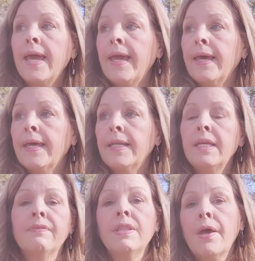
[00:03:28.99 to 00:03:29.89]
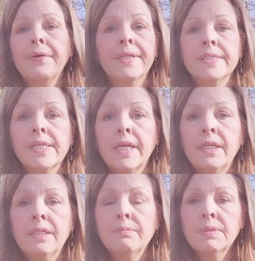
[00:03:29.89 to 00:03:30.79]
And even though it is
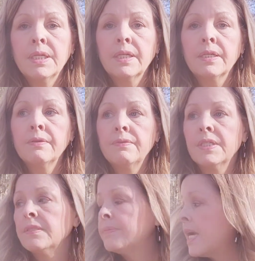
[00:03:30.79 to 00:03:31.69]
the